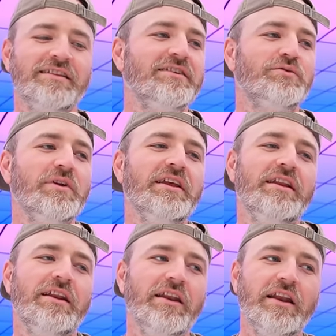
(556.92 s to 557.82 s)
There's really
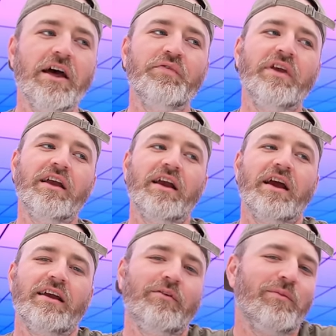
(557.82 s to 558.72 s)
nothing
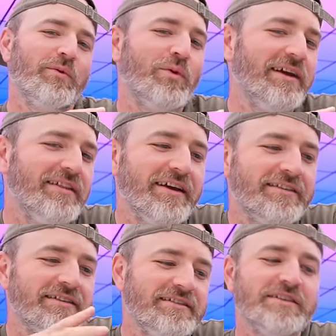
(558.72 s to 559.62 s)
quite like
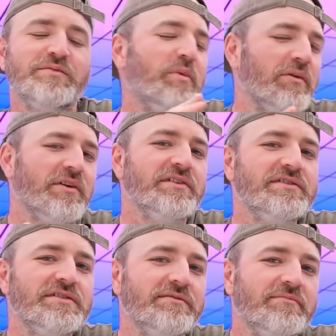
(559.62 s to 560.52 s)
this
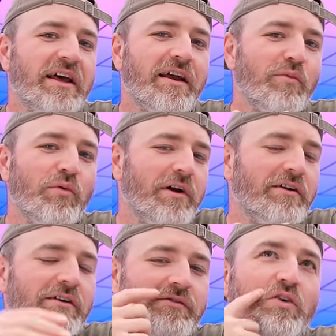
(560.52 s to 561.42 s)
experience that I'm
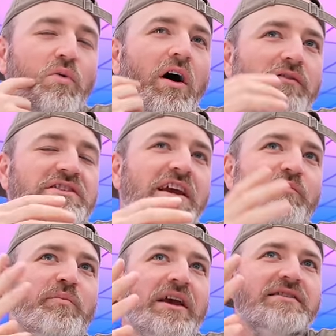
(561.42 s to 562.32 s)
aware of. You obviously
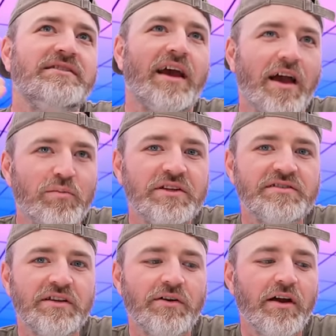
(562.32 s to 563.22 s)
have big
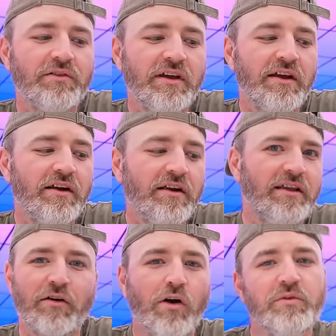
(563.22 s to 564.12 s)
tablets that are out there.
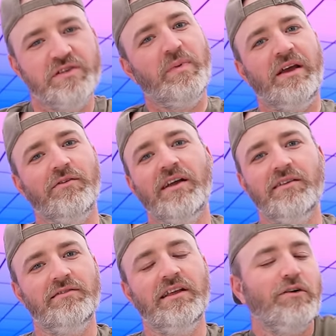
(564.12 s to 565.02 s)
They're always big,
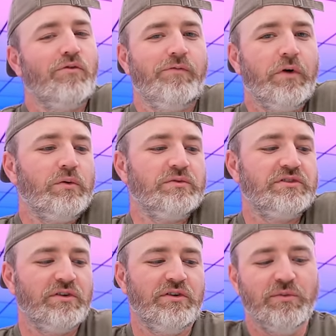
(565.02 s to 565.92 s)
right? They don't fold,
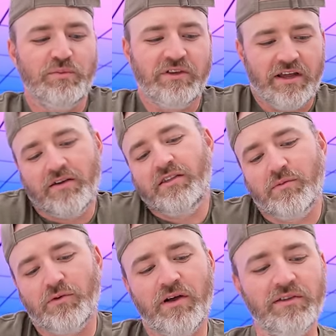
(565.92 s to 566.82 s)
so you carry them
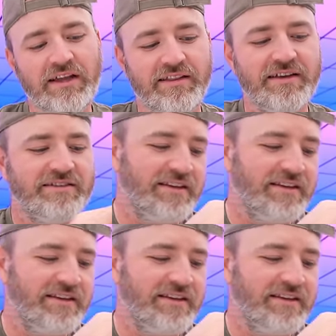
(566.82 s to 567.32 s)
around like this.